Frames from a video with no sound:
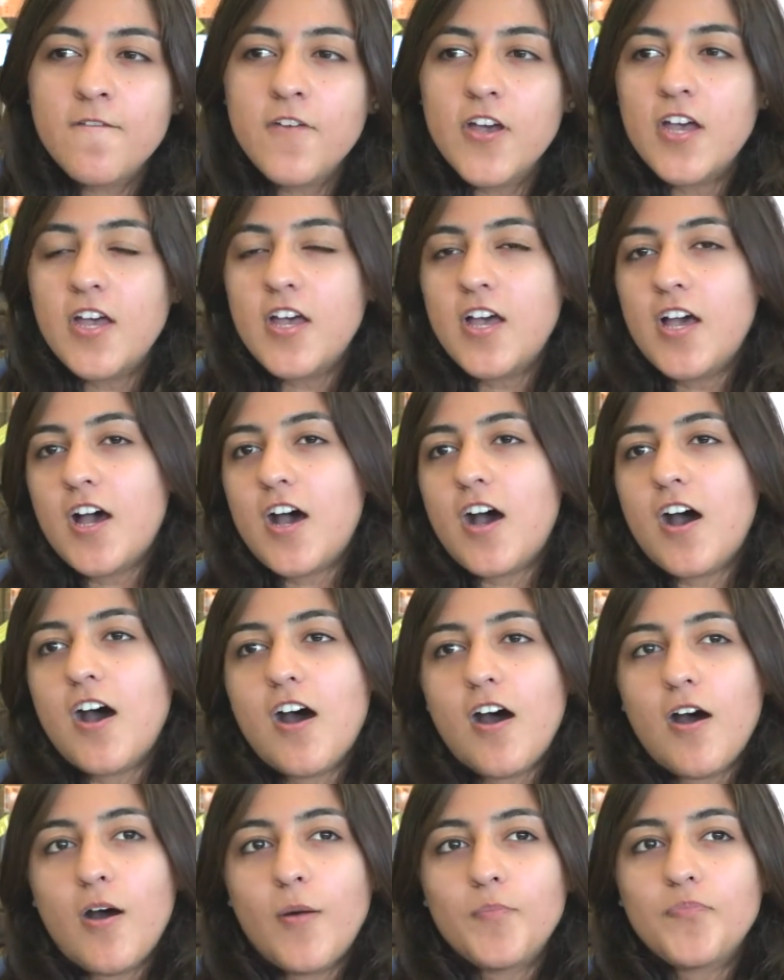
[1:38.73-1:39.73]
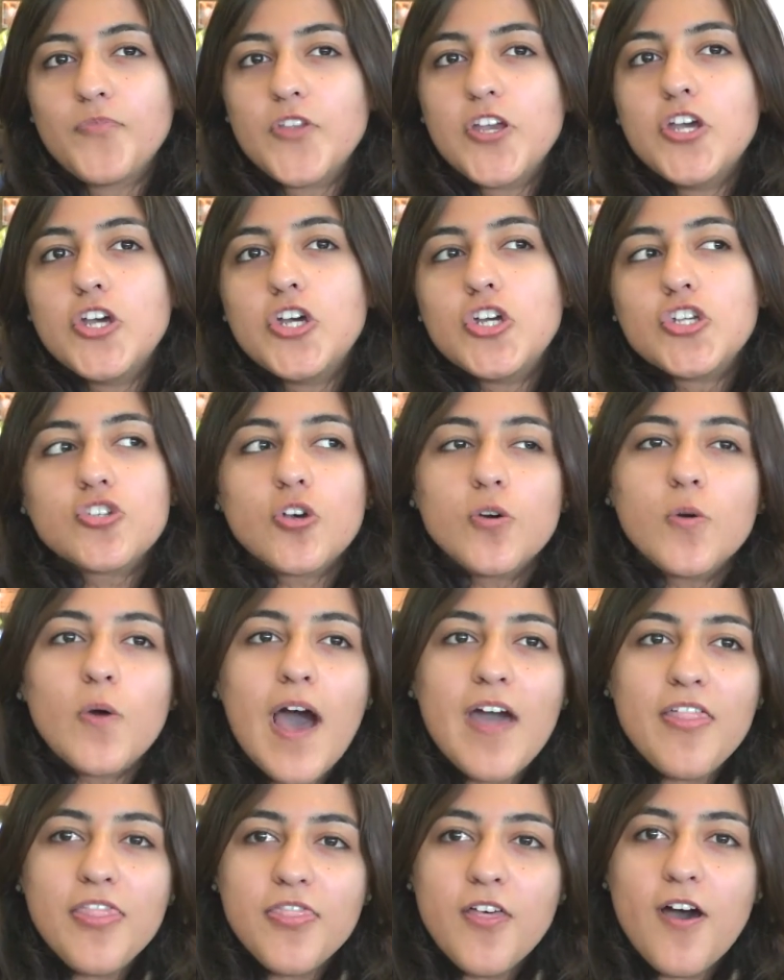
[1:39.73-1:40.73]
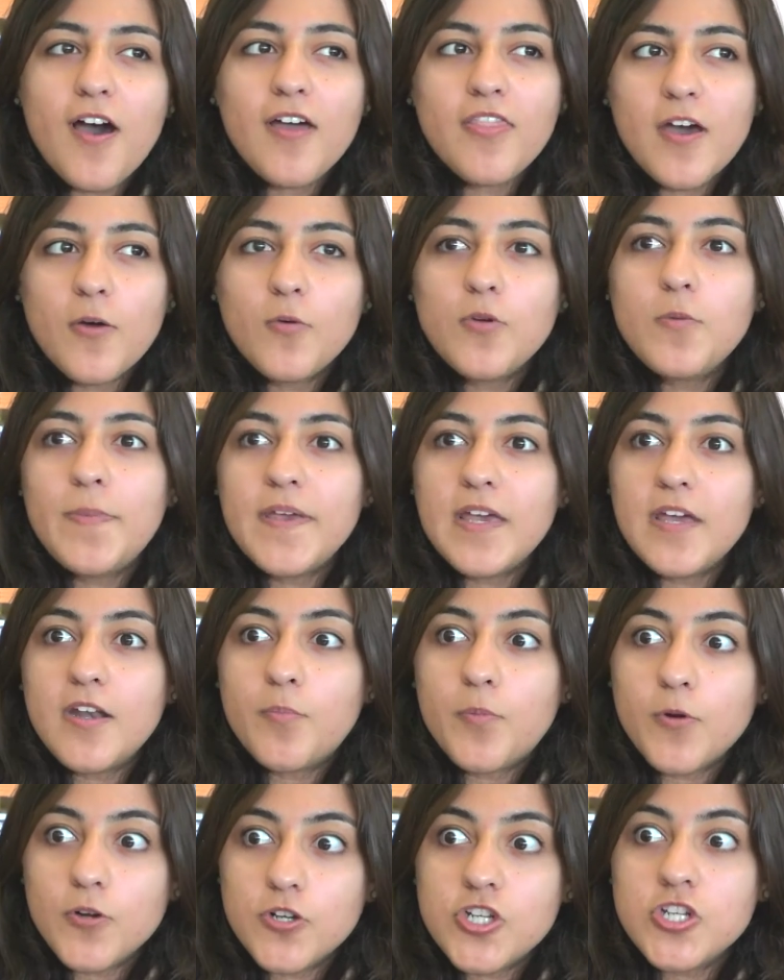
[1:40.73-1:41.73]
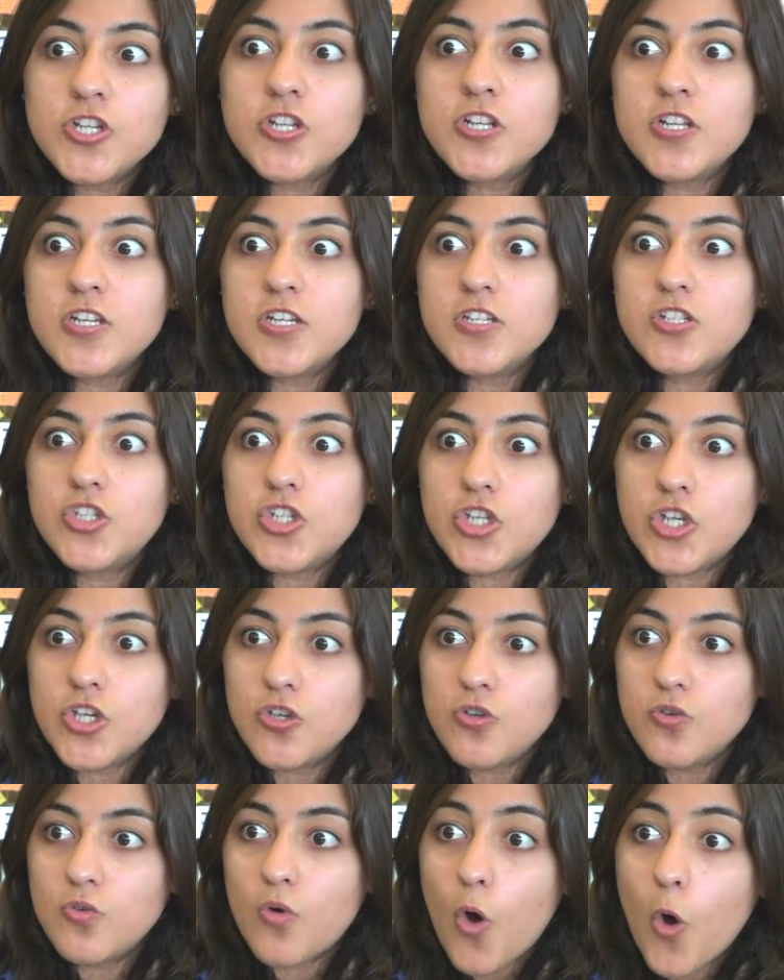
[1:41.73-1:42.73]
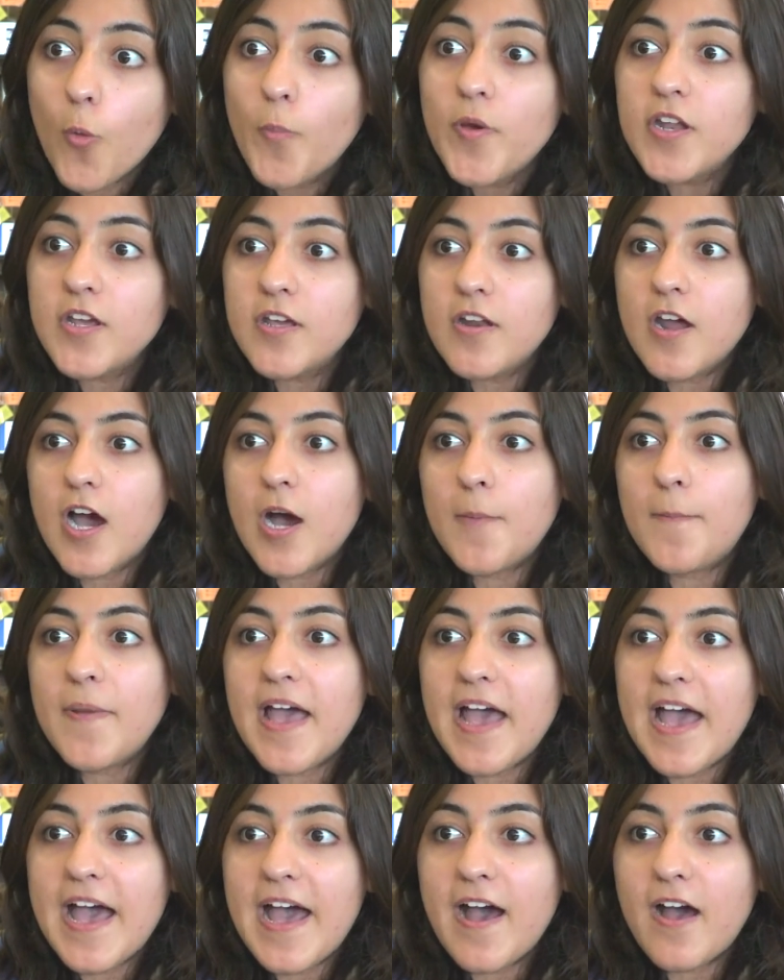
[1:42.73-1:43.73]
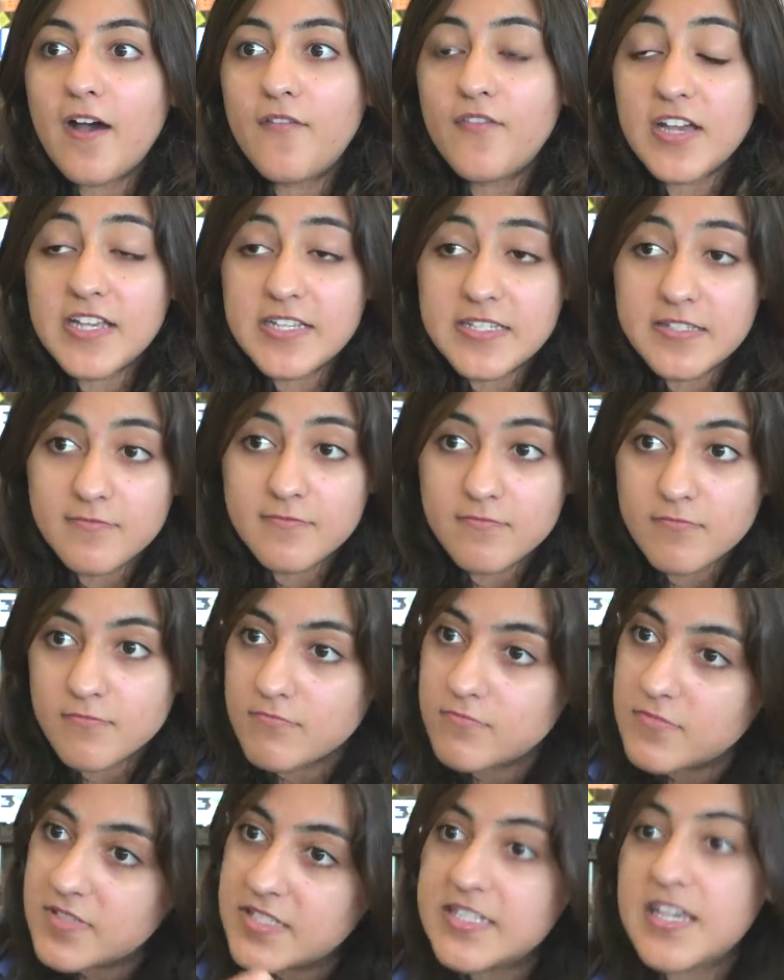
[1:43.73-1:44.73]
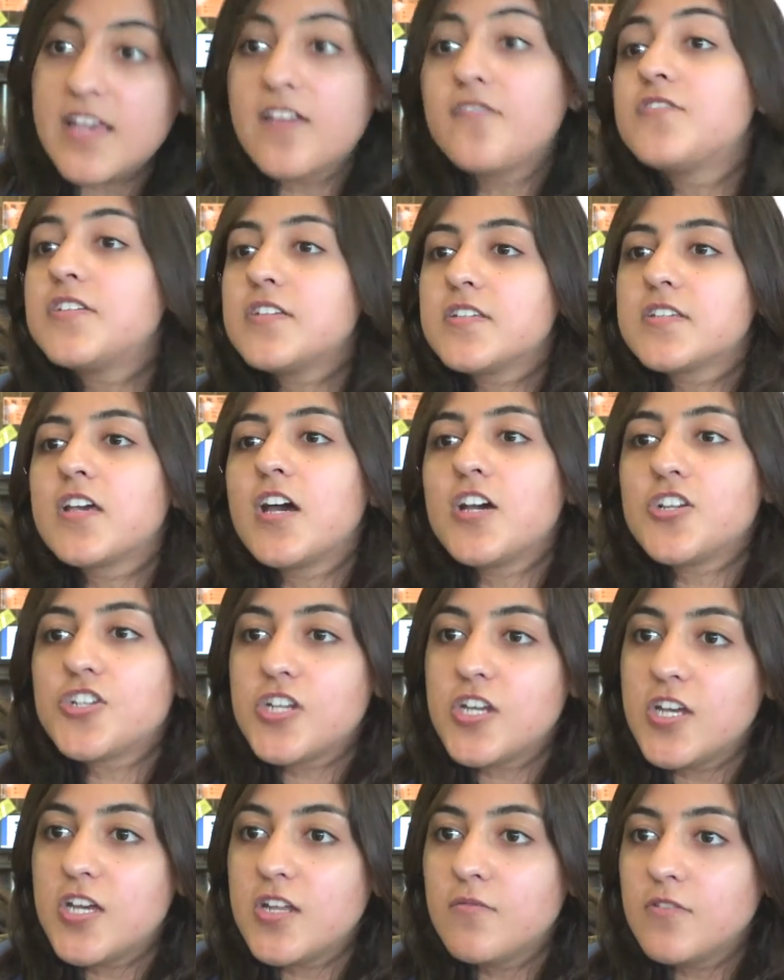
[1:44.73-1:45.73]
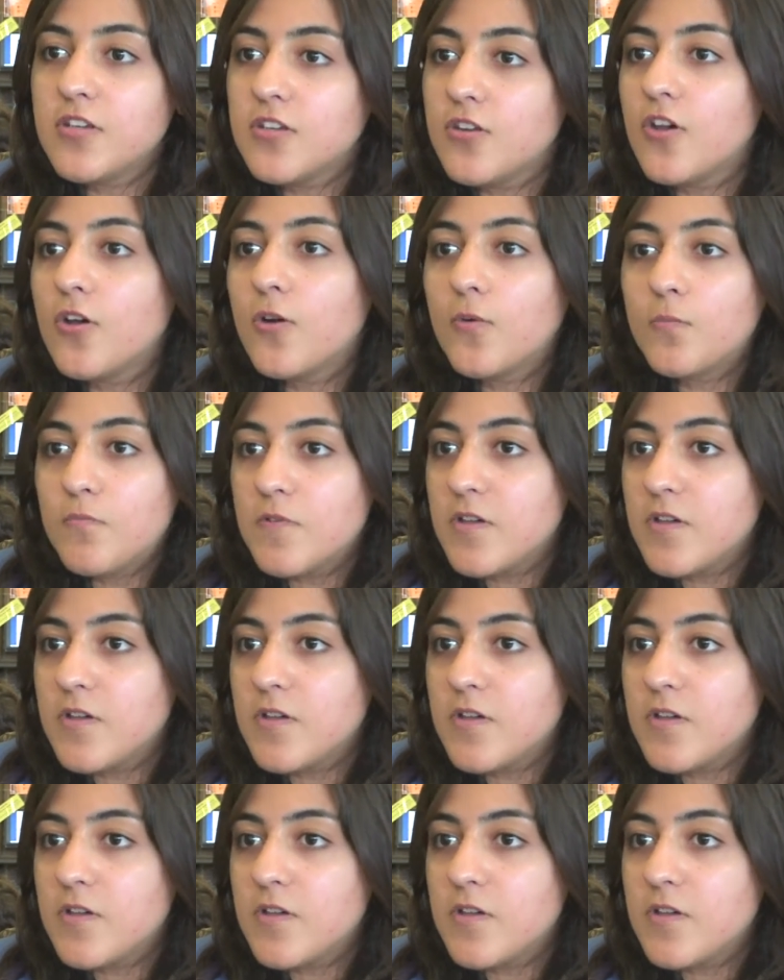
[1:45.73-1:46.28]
So I thought that would be an opportunity to open it up, have a safe discussion. You know,